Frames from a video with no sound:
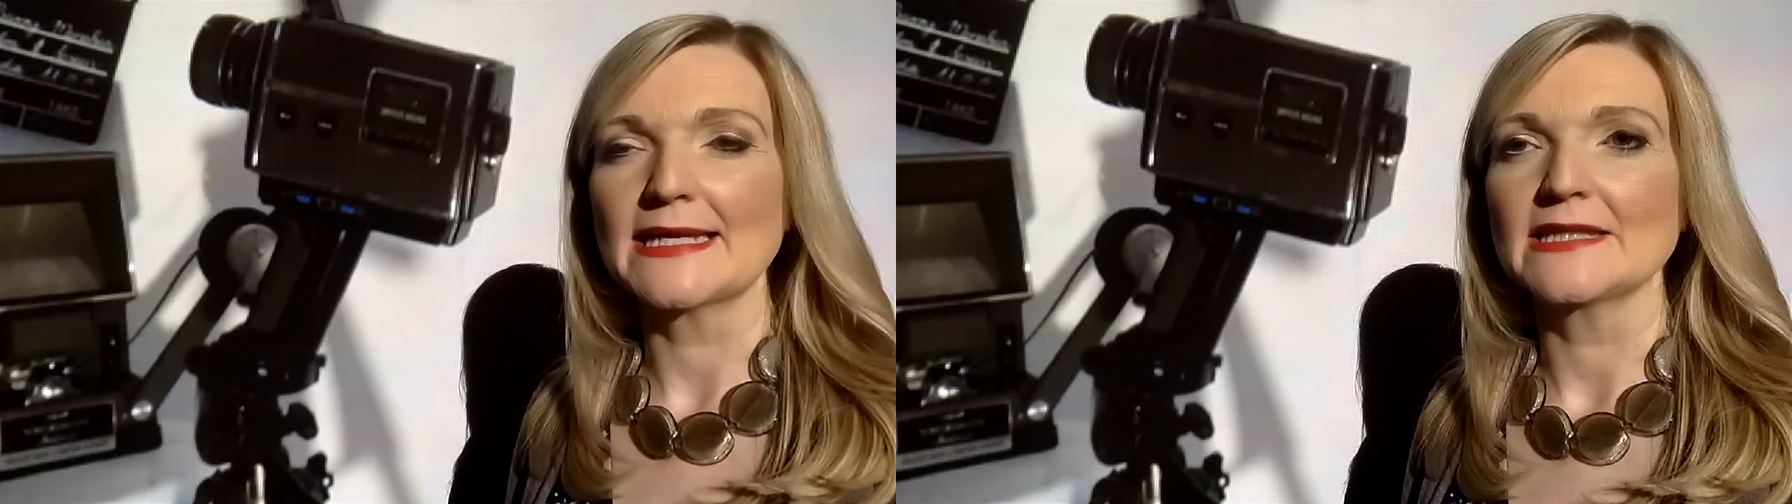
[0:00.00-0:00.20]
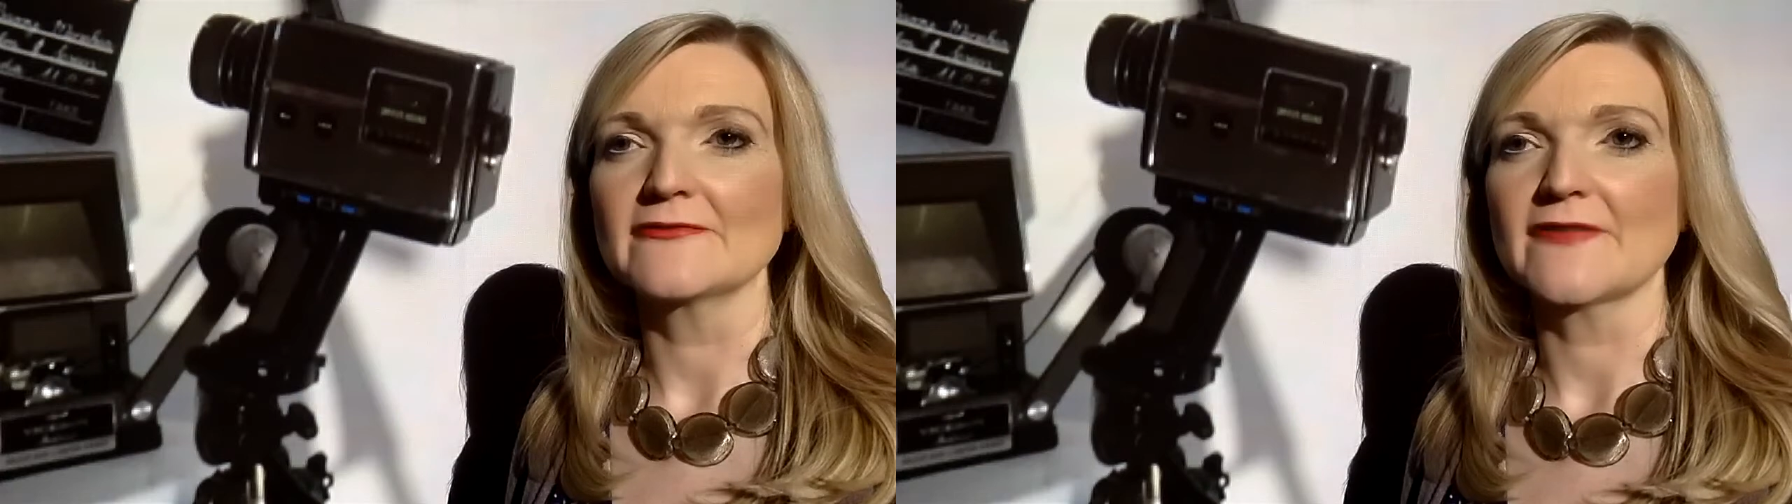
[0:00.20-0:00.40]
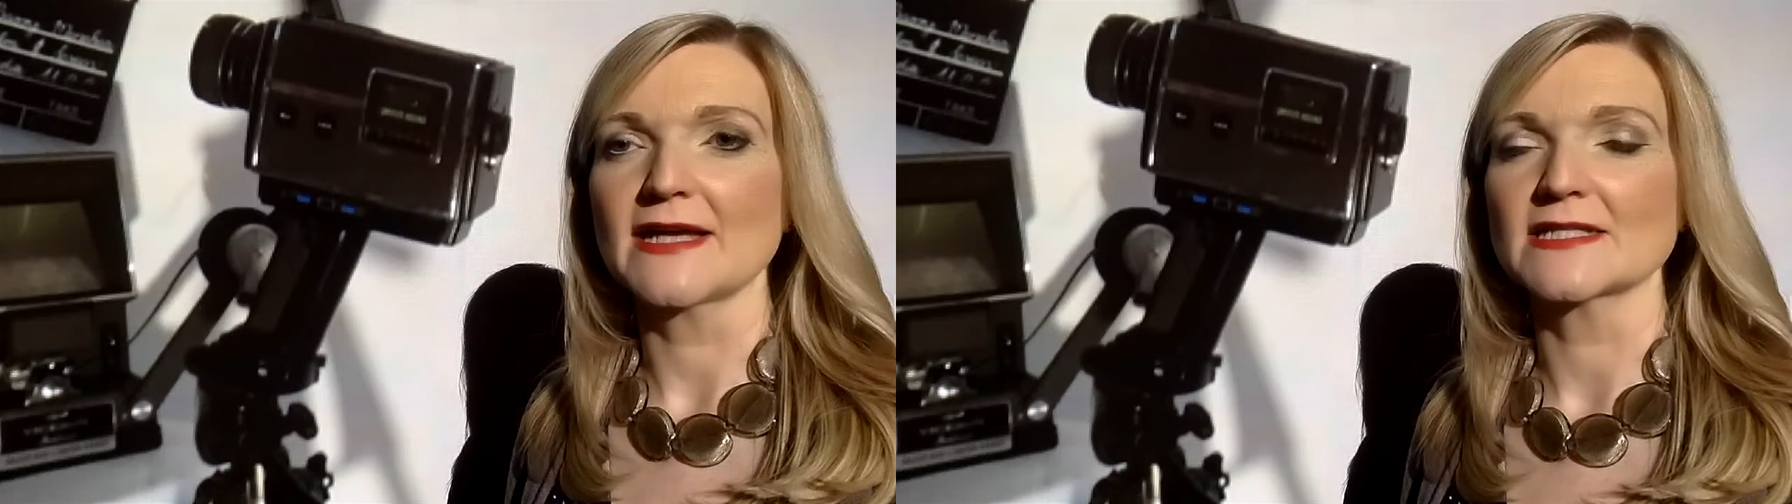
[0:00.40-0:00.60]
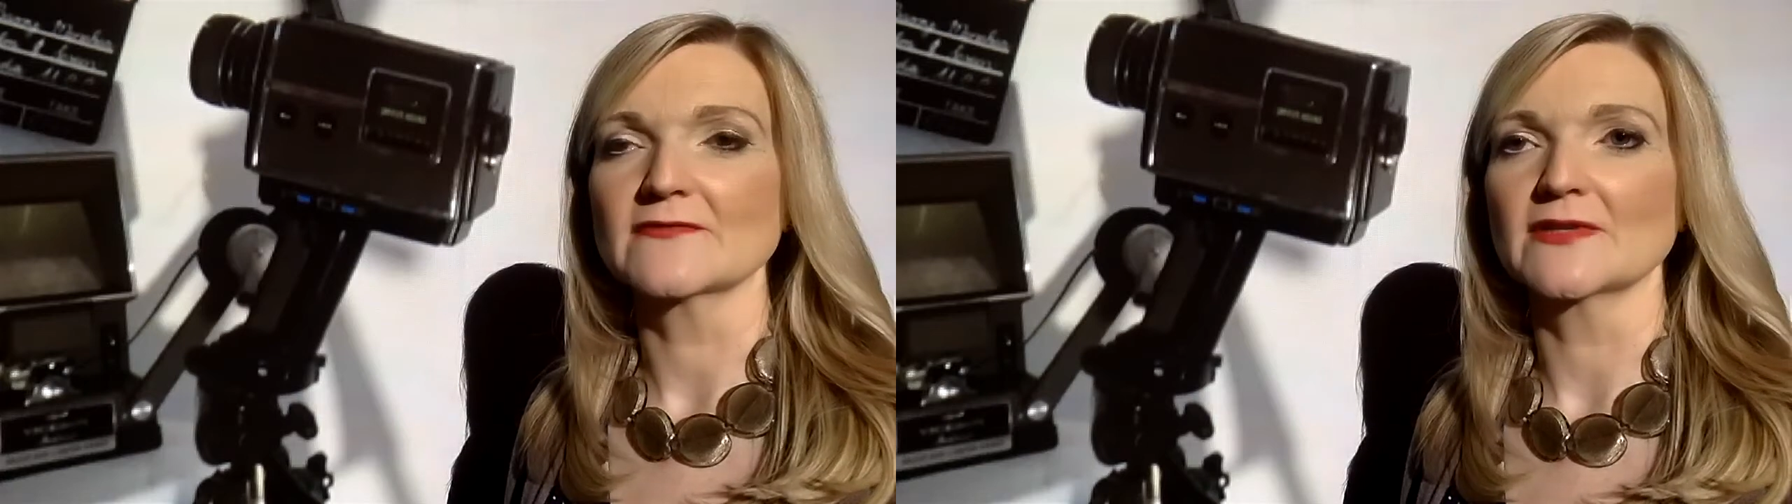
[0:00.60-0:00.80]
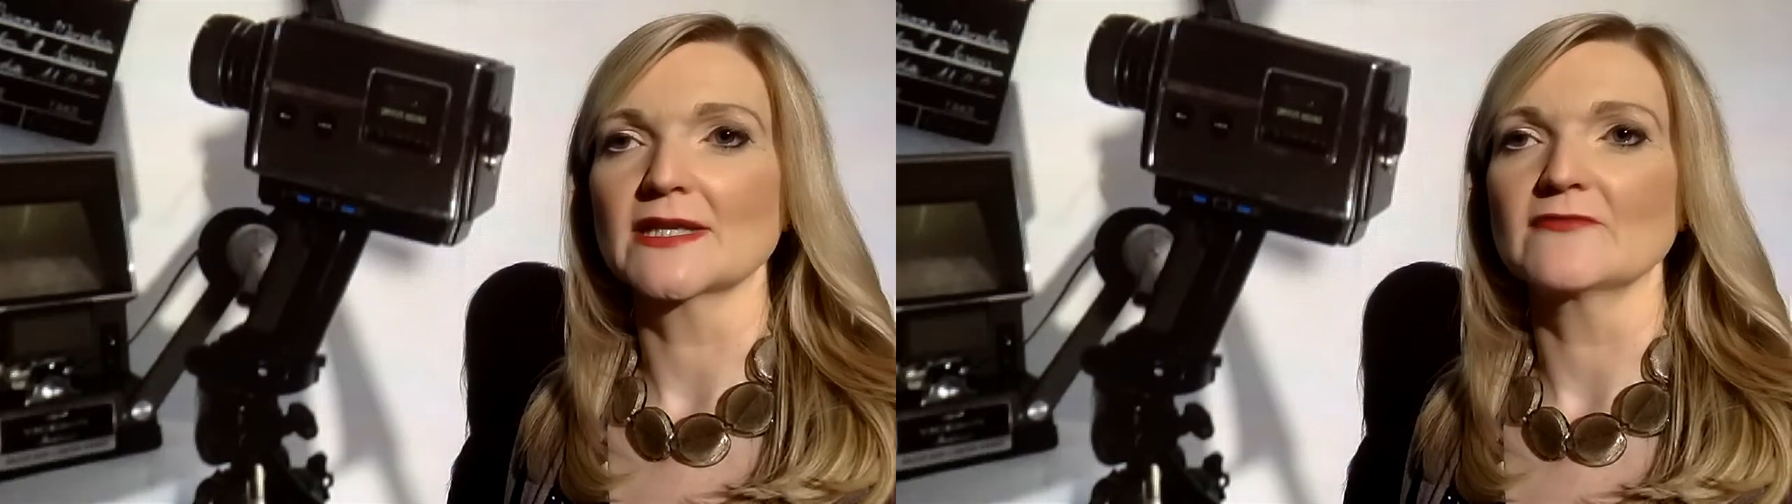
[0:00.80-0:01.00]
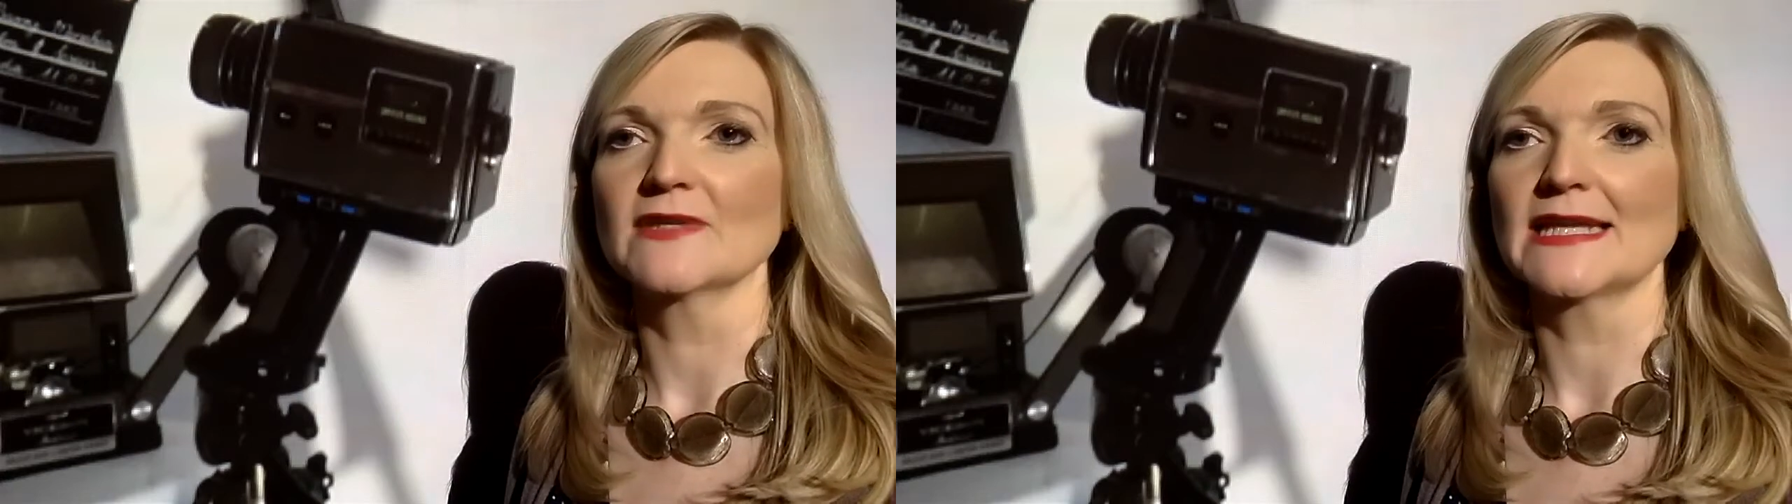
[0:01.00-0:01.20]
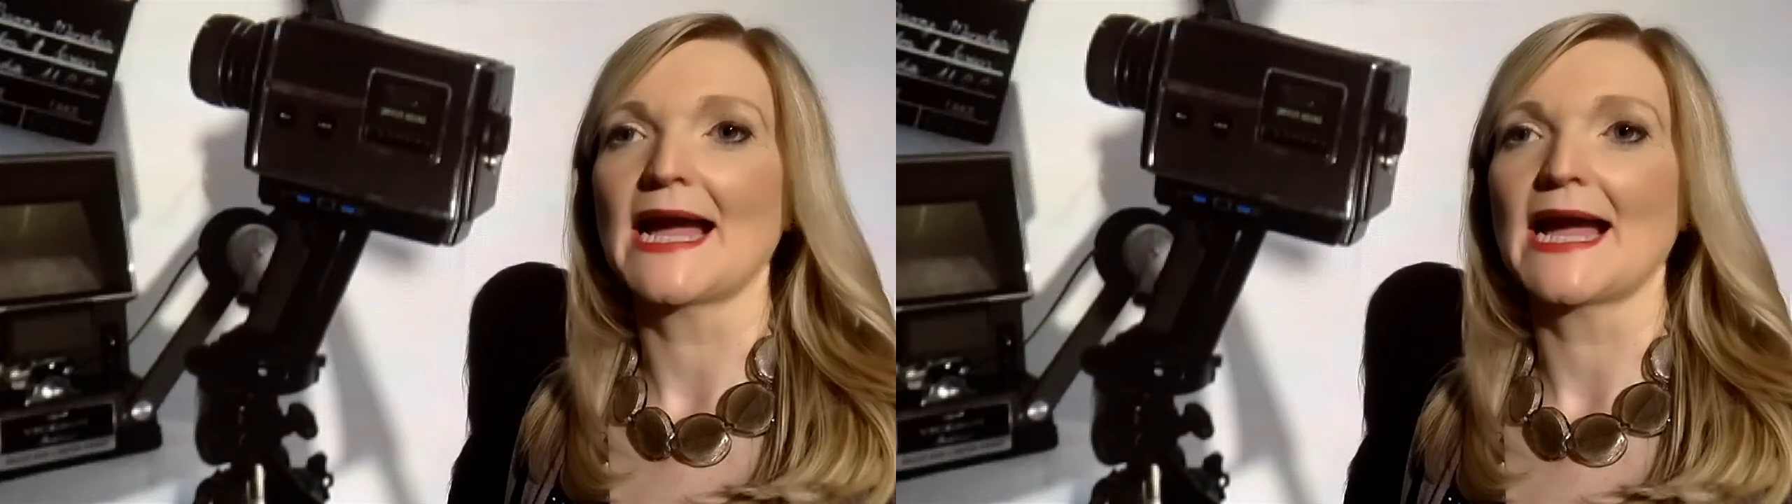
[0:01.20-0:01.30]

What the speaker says: in the festival in really